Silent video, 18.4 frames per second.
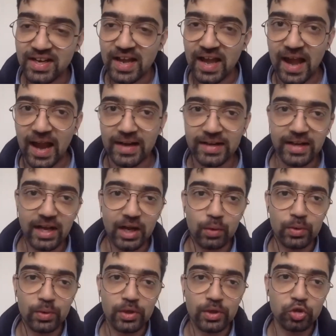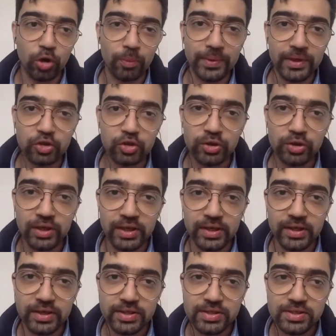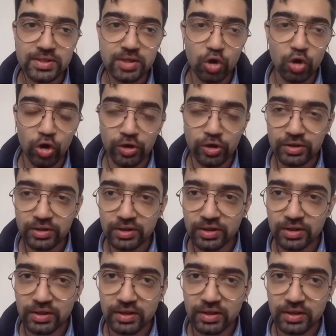And our topic today is on